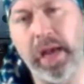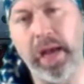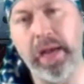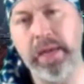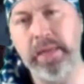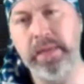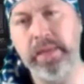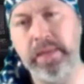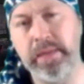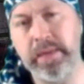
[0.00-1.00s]

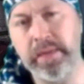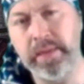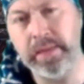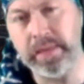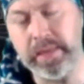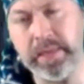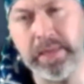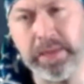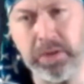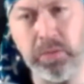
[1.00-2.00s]
and
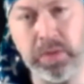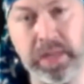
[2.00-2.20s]
it